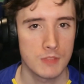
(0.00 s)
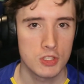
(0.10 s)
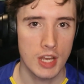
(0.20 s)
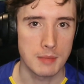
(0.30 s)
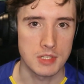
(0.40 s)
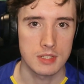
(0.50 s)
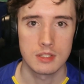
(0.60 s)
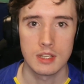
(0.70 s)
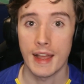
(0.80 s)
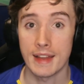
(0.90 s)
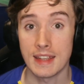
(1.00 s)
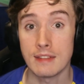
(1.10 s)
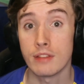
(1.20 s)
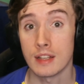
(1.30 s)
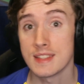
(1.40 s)
James had a
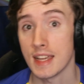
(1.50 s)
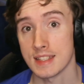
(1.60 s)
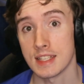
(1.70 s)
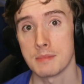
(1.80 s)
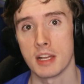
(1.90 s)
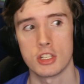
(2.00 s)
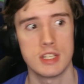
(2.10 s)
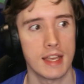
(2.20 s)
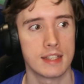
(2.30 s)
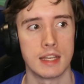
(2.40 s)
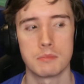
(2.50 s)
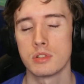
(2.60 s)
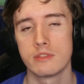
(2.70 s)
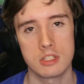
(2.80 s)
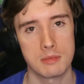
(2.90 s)
fantastic match, yet again,
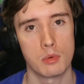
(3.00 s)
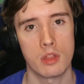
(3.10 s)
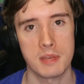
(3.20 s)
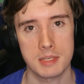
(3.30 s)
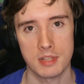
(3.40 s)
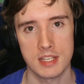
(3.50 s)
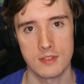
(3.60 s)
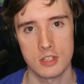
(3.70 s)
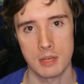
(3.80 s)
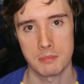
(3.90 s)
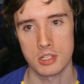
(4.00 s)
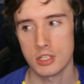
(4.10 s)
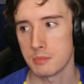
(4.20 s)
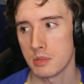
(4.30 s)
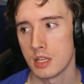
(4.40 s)
proving to be one of the best players in the
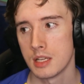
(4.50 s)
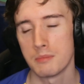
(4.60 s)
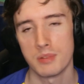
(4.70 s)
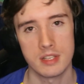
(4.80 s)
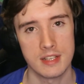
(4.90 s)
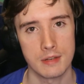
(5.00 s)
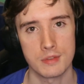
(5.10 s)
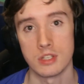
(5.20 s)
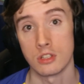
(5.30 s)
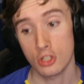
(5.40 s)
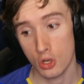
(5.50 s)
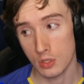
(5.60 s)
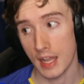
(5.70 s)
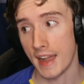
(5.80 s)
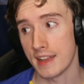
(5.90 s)
Championship. Brendan Aronson,
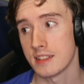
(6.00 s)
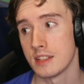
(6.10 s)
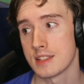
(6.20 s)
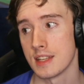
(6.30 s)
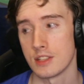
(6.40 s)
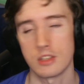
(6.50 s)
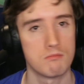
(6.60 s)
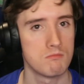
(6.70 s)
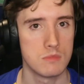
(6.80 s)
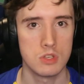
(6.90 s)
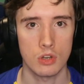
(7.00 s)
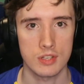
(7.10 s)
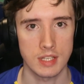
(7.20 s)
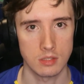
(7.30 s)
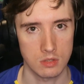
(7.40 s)
goal and an assist. Not a
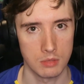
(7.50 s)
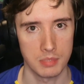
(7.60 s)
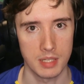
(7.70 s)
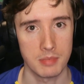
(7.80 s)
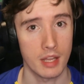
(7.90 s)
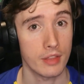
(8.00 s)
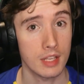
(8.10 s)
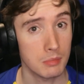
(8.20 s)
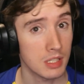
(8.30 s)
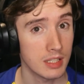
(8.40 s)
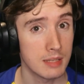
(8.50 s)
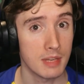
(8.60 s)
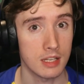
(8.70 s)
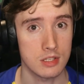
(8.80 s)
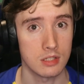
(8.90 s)
single complaint, but I think I'm going to lean
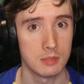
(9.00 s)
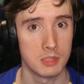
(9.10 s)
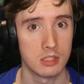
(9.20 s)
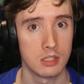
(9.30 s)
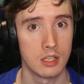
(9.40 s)
Manor Solomon.